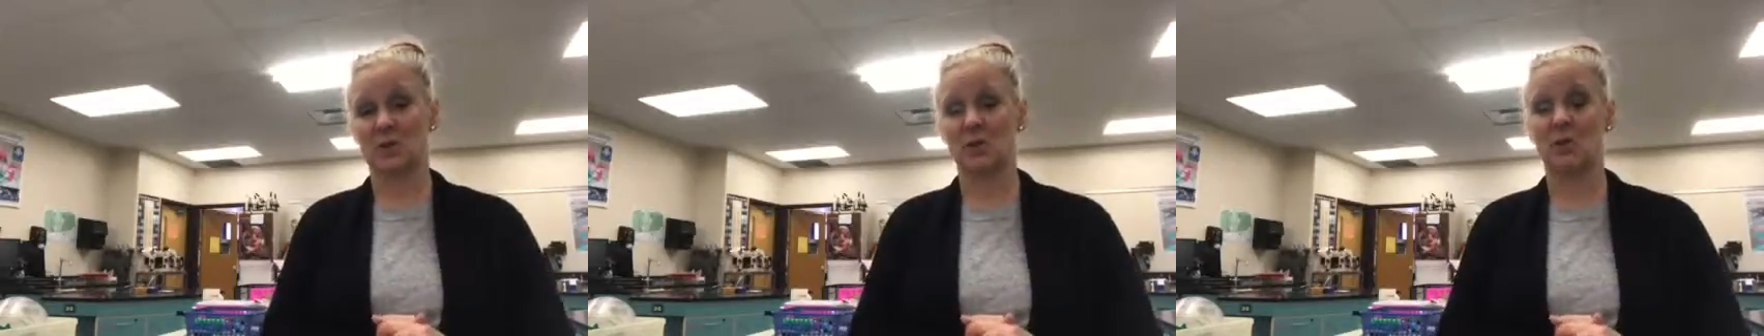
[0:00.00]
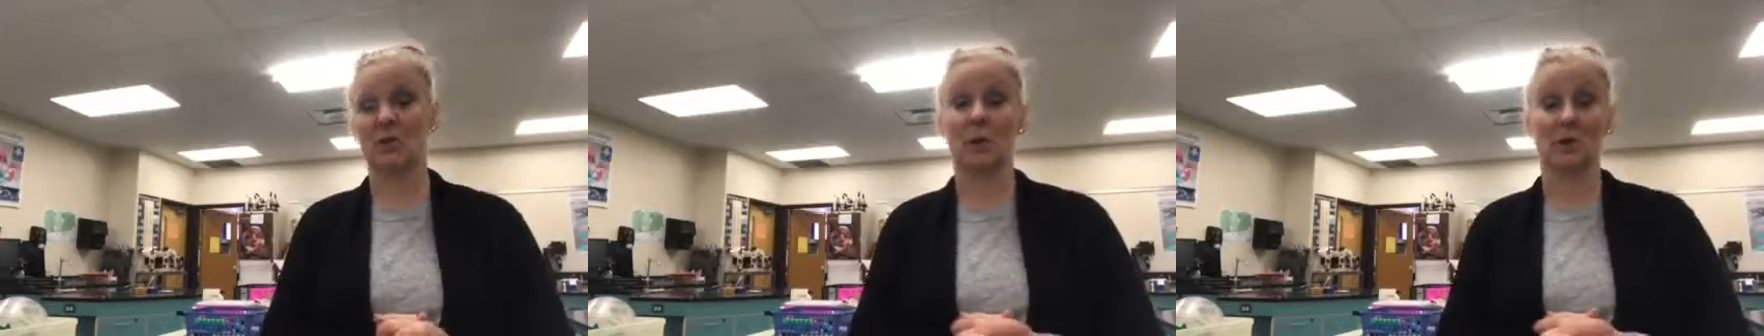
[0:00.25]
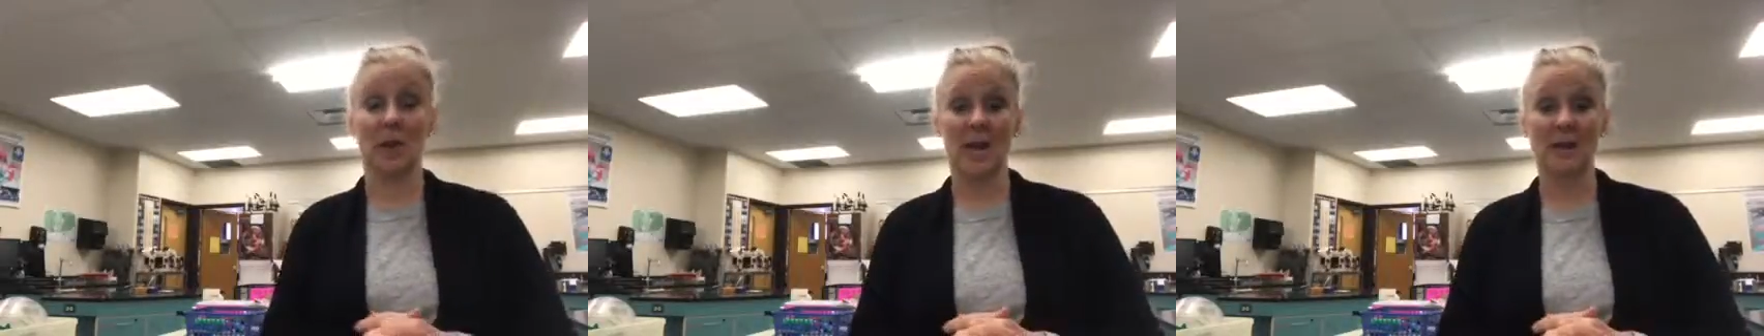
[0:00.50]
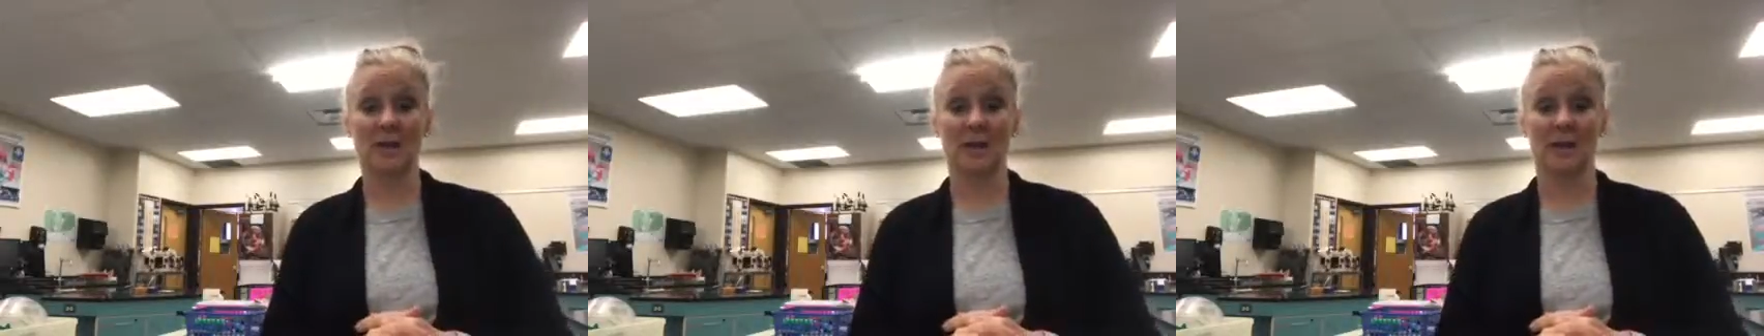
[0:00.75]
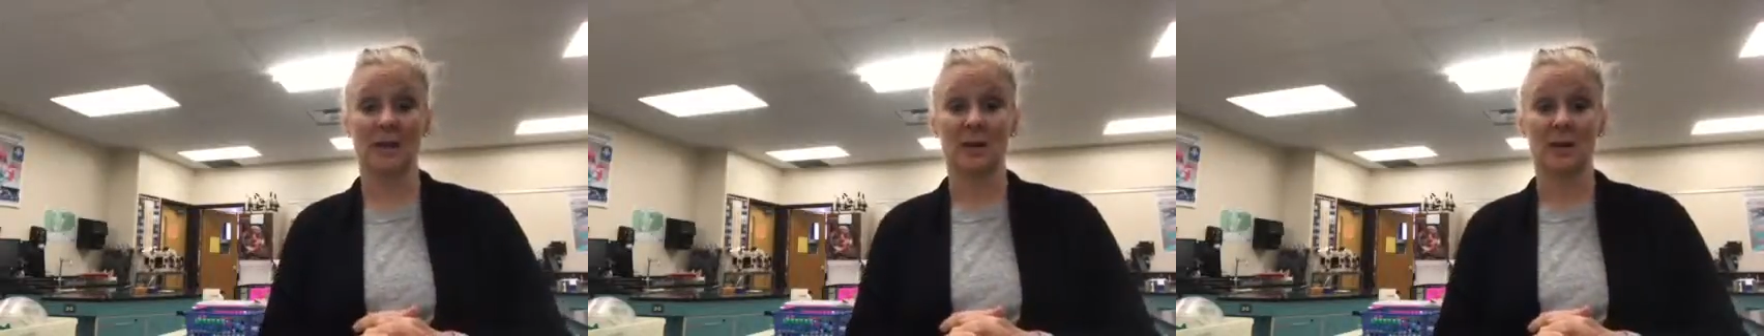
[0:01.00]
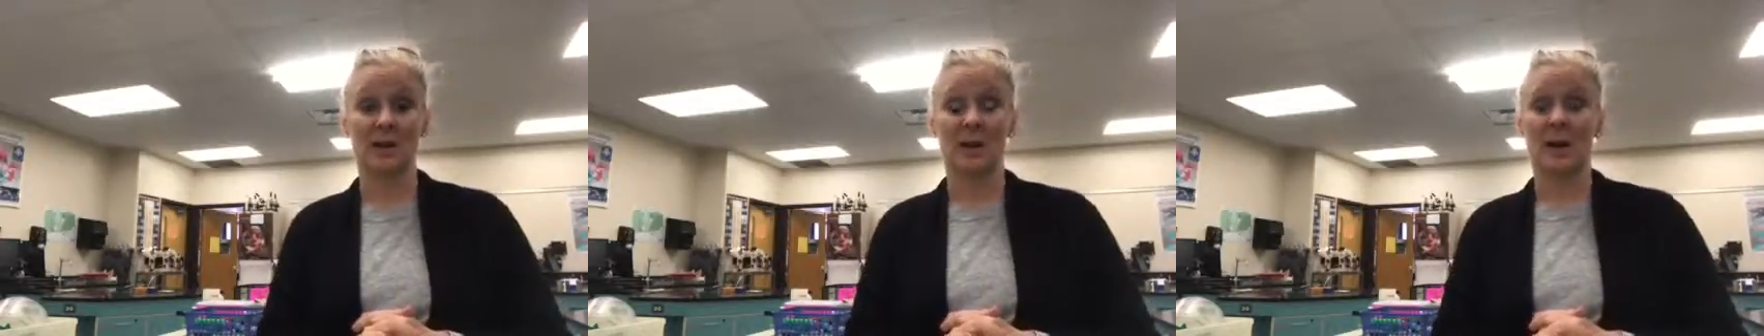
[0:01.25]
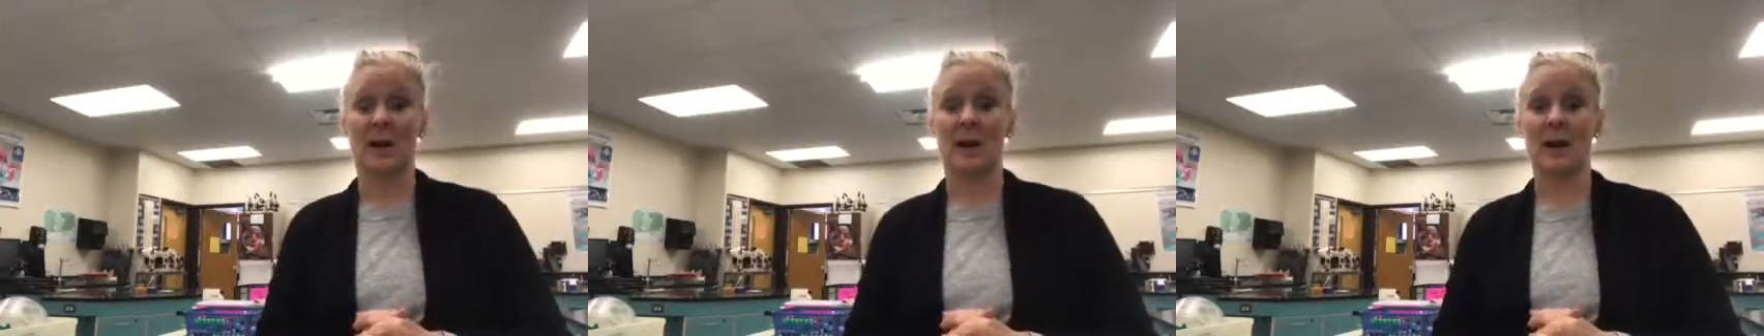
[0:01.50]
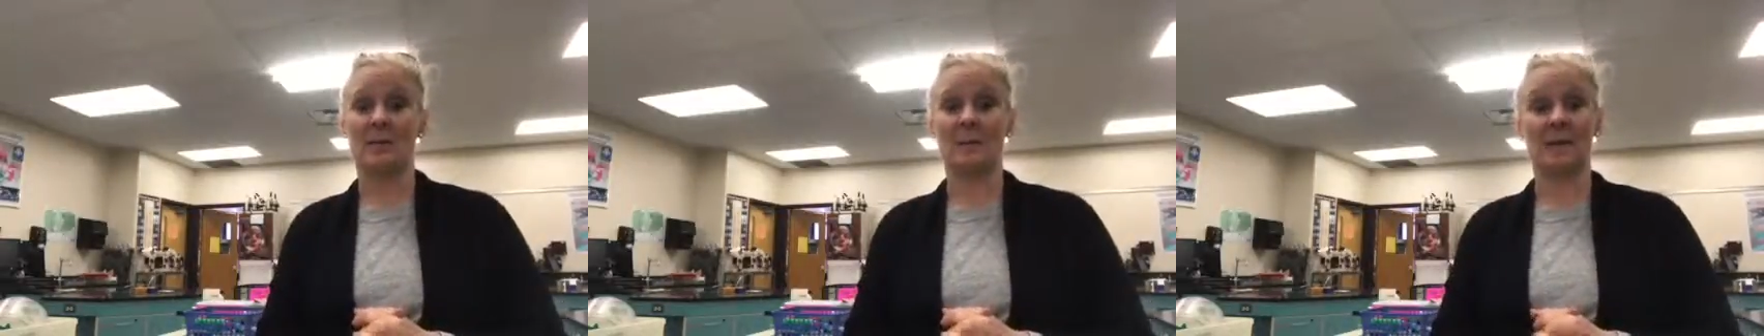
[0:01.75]
to the location,
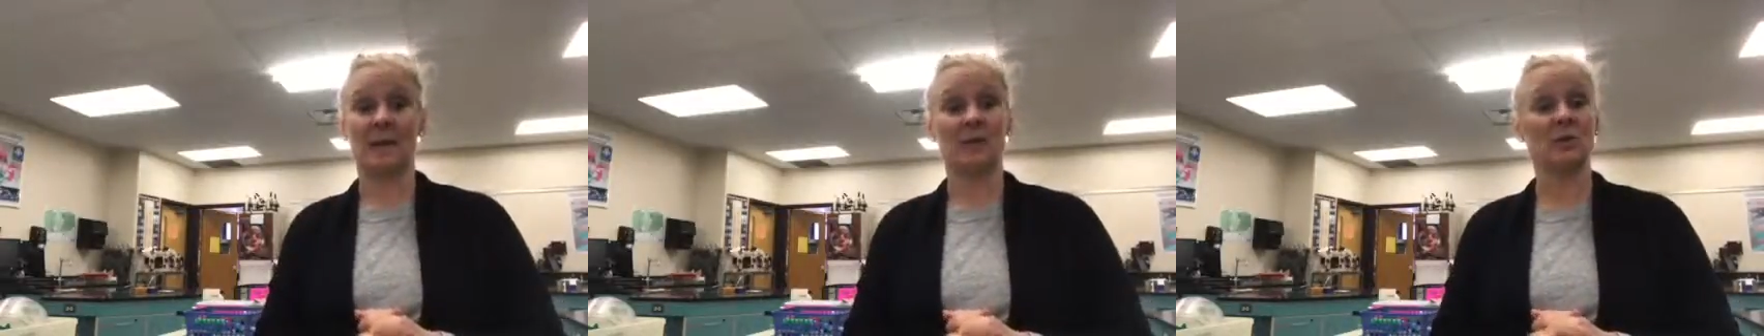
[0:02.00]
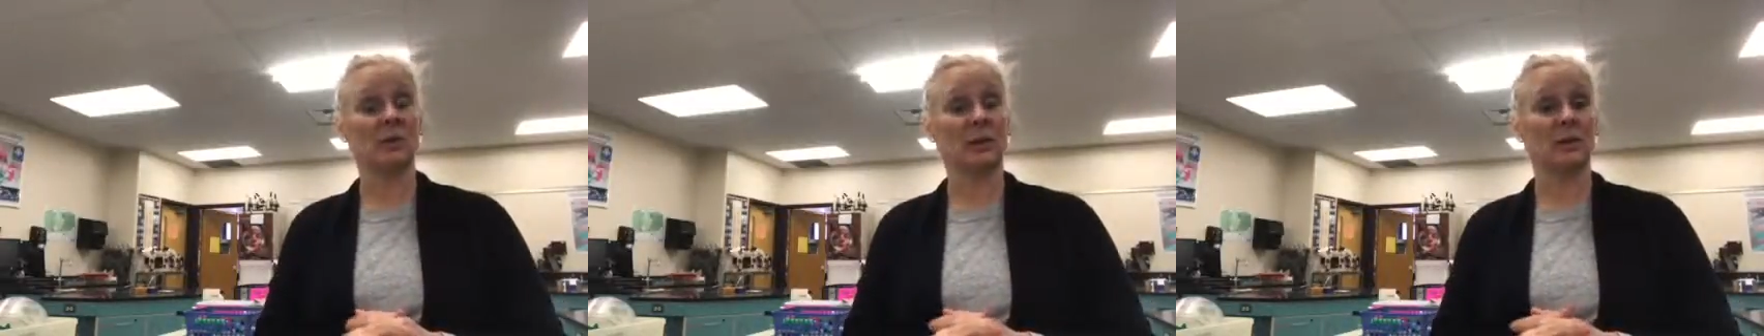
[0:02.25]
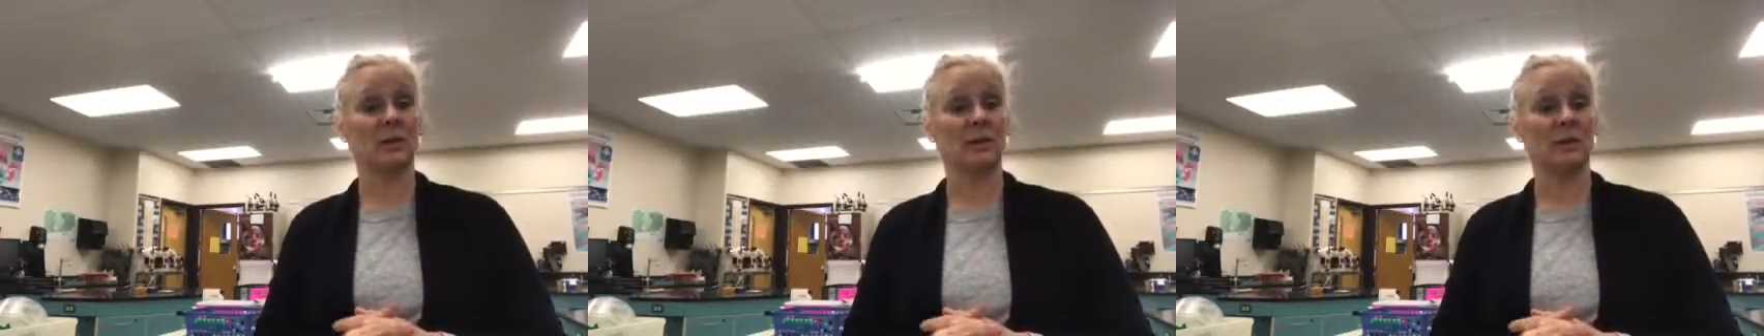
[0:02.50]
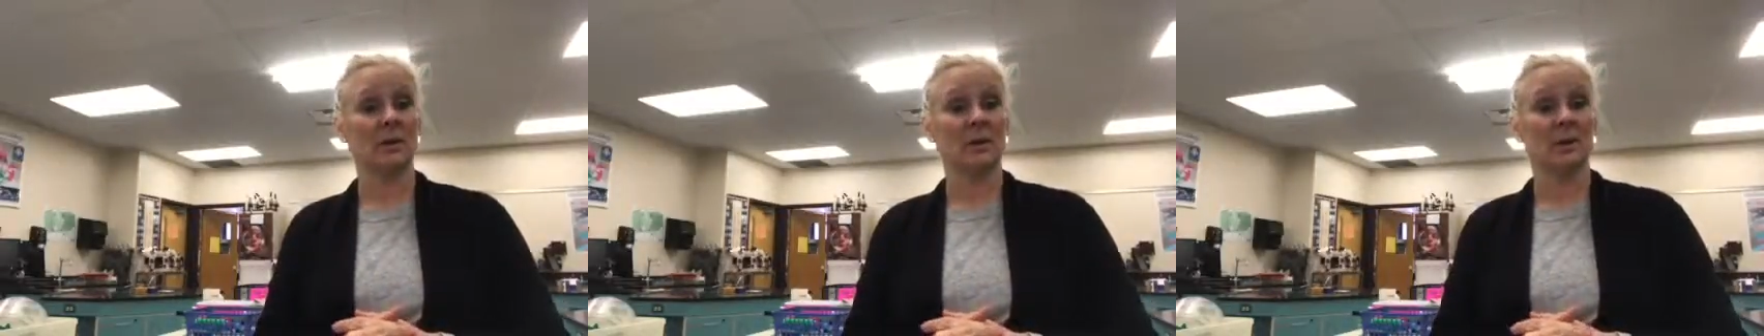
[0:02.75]
then you can